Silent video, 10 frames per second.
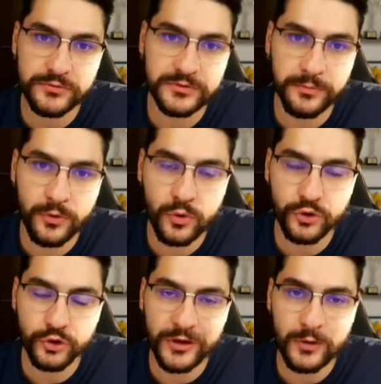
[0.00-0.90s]
of the ball,
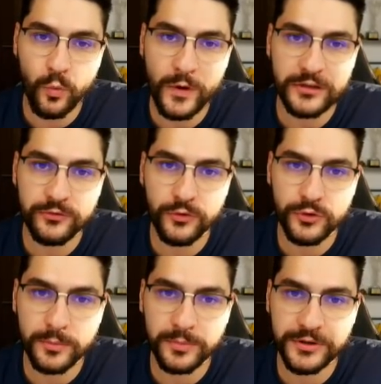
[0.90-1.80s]
you can wait for
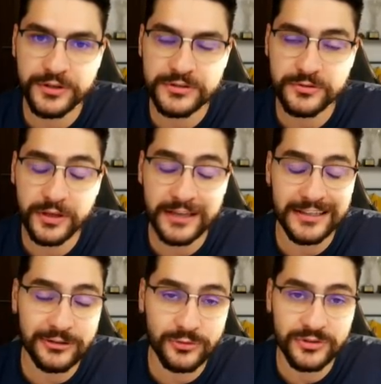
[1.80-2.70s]
your players to get
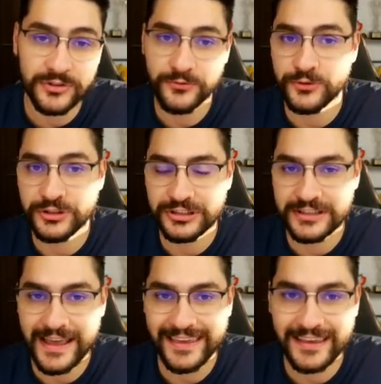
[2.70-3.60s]
into different
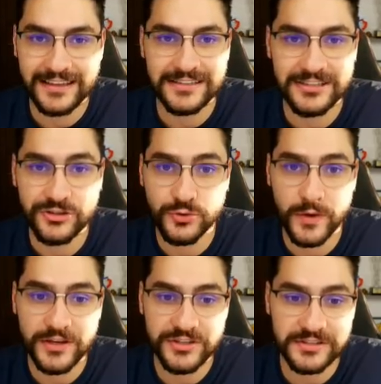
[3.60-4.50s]
attacking
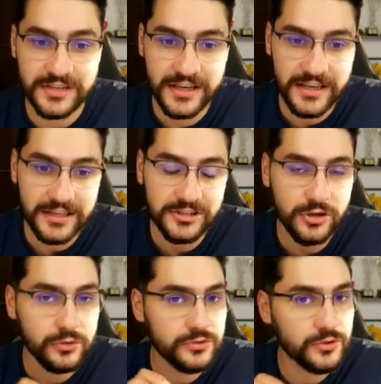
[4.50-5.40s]
situations. It's
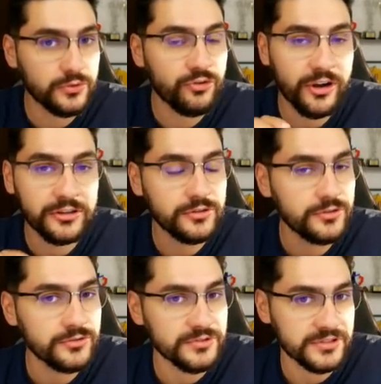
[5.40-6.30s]
also great to
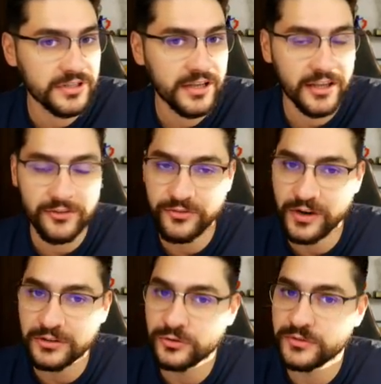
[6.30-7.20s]
use in
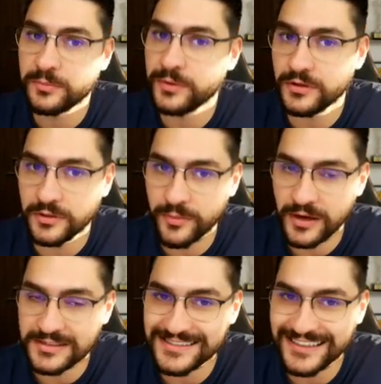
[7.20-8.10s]
front of the penalty
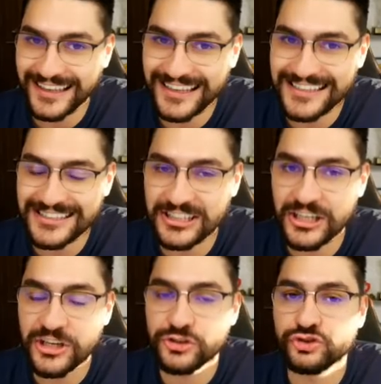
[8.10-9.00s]
box against
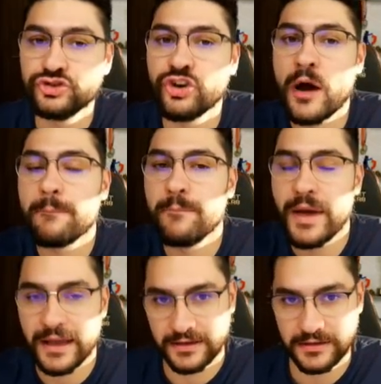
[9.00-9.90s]
drop
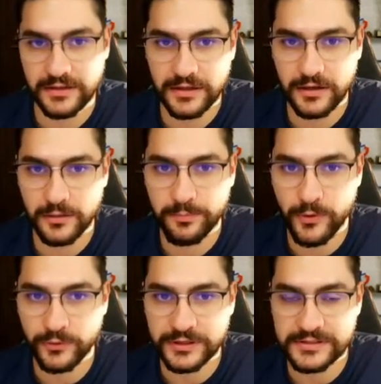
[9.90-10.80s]
back
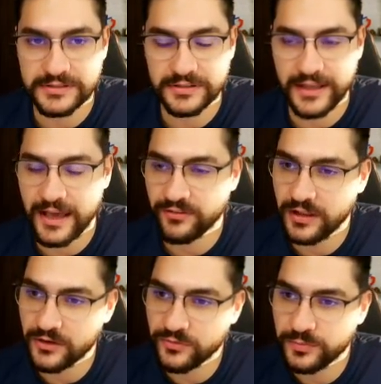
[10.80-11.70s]
opponents. They have a lot of